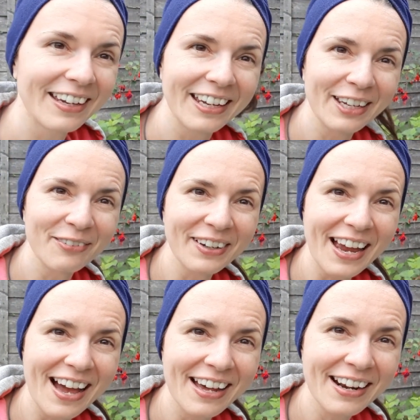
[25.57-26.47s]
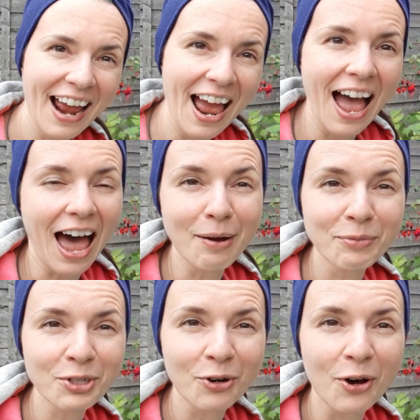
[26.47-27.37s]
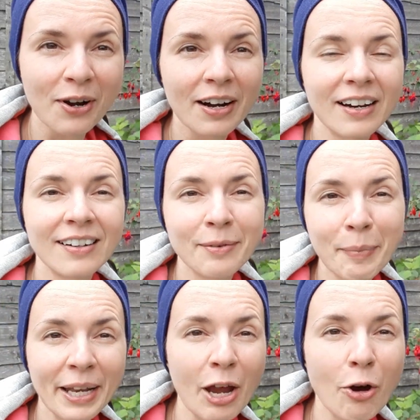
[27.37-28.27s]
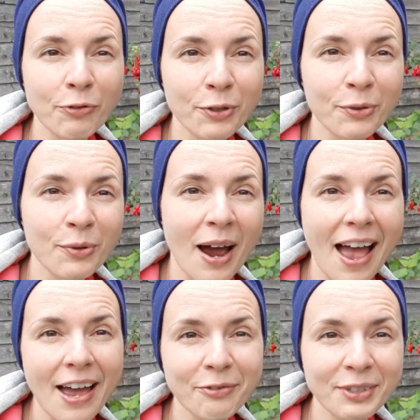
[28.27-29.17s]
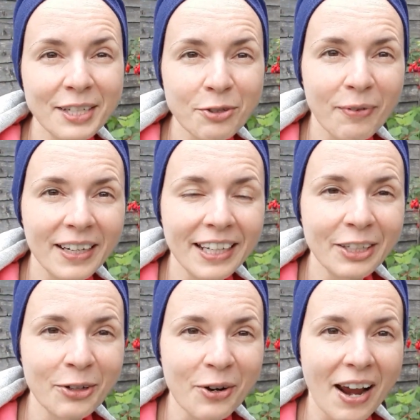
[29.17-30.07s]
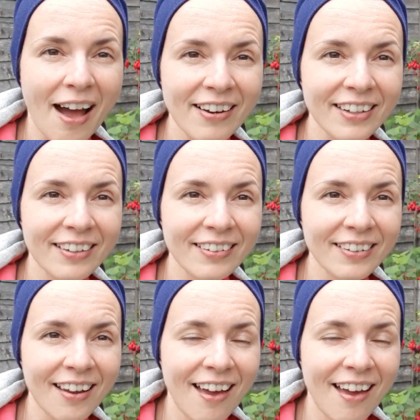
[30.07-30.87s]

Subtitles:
Here we are. I'm sure many of you have this one in your garden,